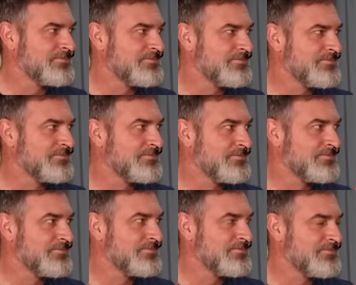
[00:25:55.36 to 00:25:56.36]

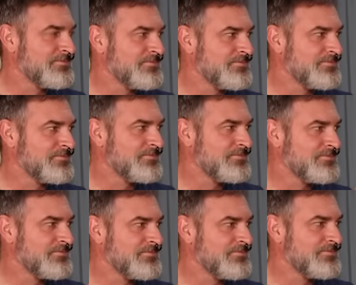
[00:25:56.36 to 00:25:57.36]

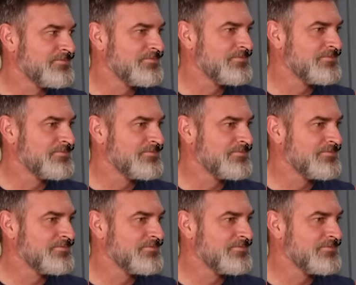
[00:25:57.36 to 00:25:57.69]
(silent)